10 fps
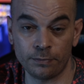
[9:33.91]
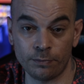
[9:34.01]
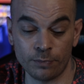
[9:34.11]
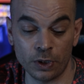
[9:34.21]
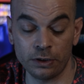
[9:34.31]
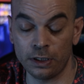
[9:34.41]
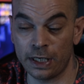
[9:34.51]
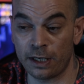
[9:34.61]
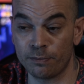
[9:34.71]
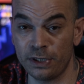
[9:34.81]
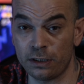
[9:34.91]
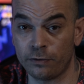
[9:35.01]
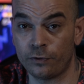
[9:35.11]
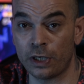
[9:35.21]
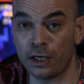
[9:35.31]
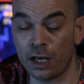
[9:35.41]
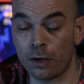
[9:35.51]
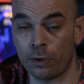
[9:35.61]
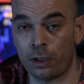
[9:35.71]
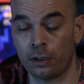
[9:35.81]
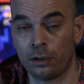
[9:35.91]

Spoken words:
body like missing for an hour.